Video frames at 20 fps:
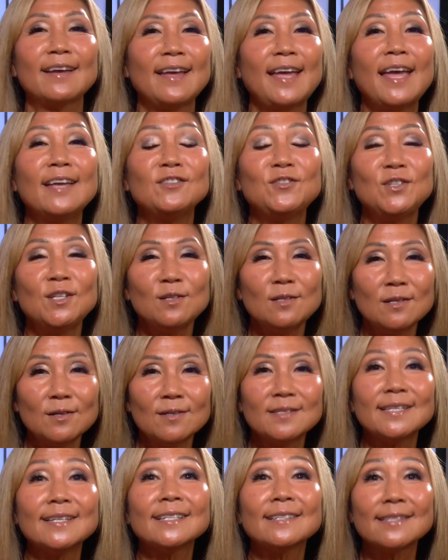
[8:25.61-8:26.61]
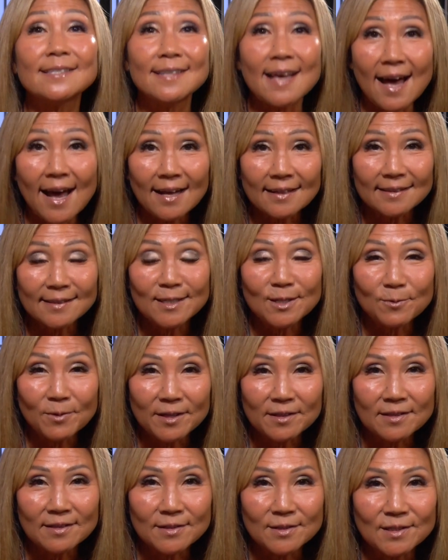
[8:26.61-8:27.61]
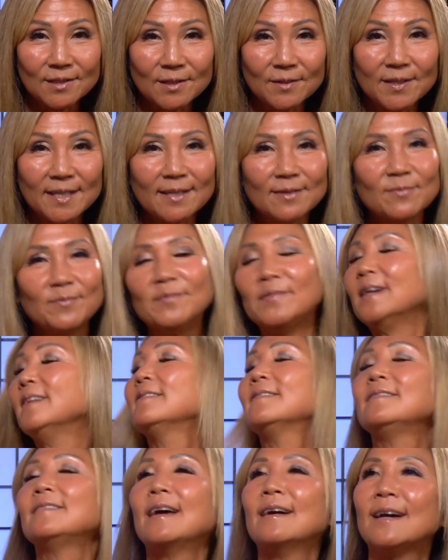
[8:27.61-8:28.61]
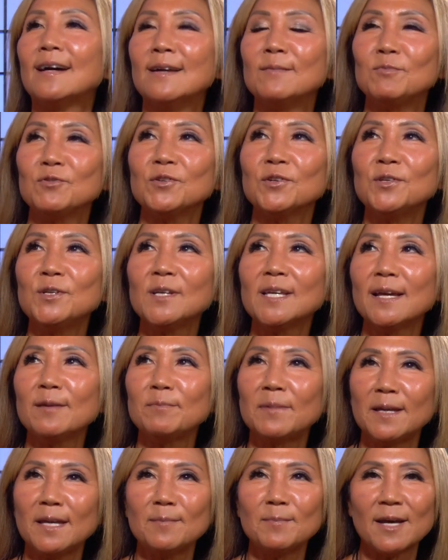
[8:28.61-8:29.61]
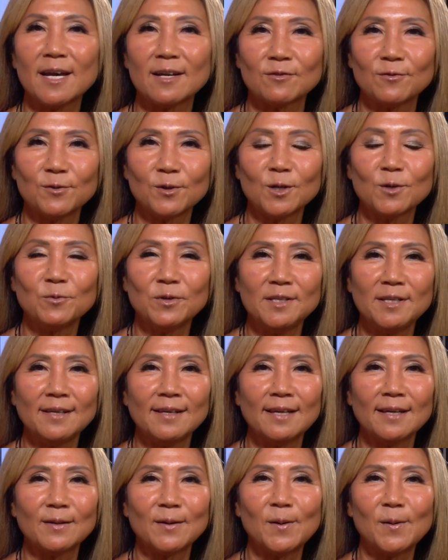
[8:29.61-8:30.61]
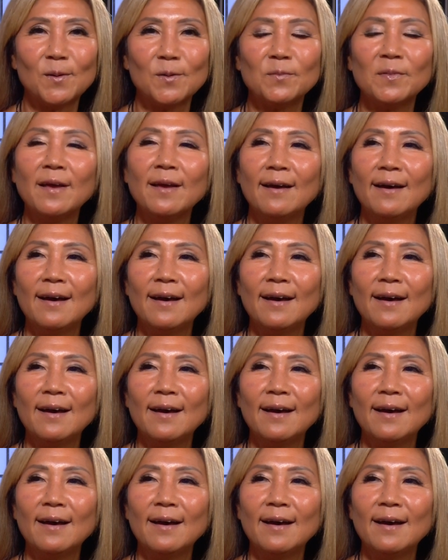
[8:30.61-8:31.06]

And she knows exactly what you're doing. But I'm sure you get payback for it when you get home.